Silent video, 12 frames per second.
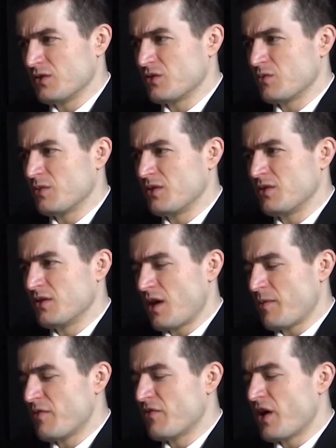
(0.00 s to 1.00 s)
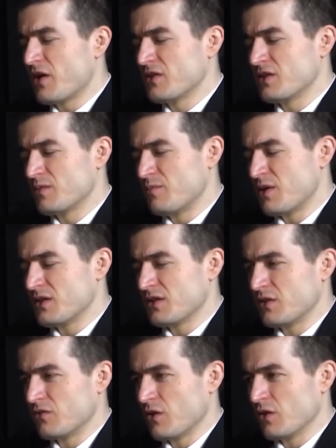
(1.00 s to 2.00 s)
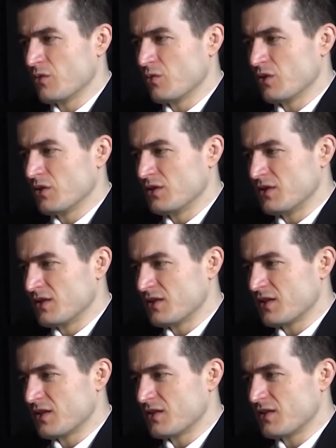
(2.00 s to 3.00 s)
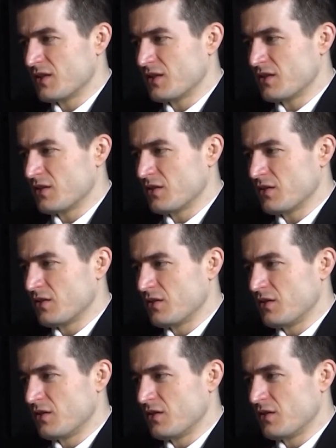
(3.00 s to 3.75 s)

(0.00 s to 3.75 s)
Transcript: There's so many, I mean, viruses basically around the world in a sense that uh,